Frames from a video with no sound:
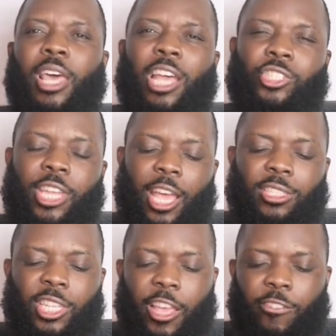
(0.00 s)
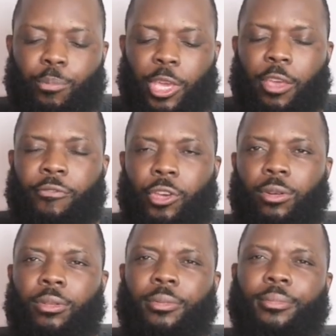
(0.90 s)
Hashtag slave behavior.
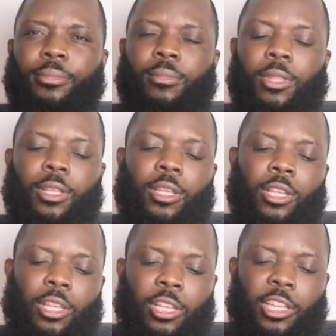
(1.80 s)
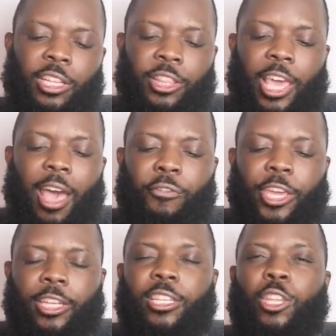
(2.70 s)
The
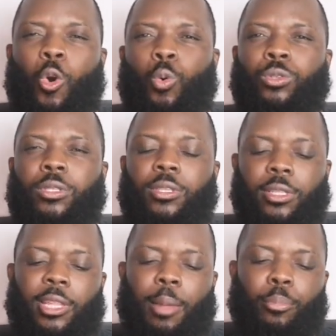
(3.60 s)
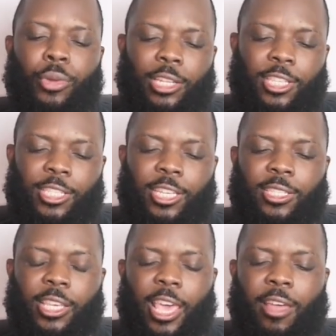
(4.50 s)
African knows and
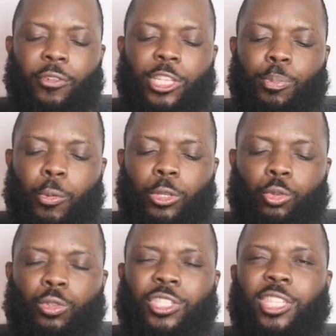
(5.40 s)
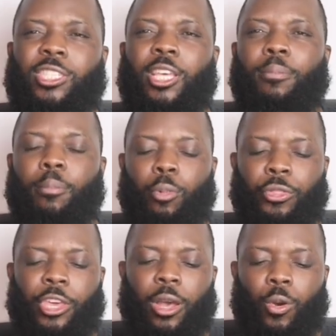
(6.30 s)
practices every spiritual system
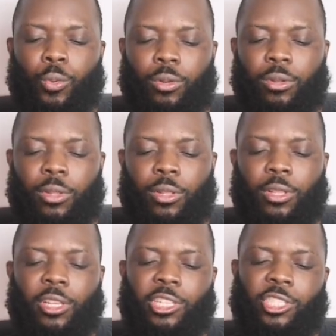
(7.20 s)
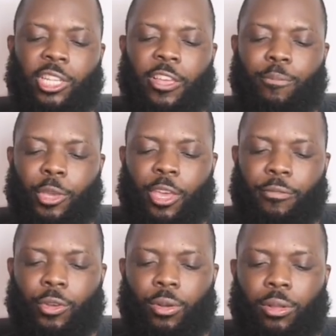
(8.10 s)
but their own. Slave
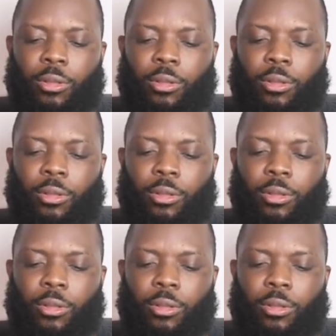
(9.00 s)
behavior.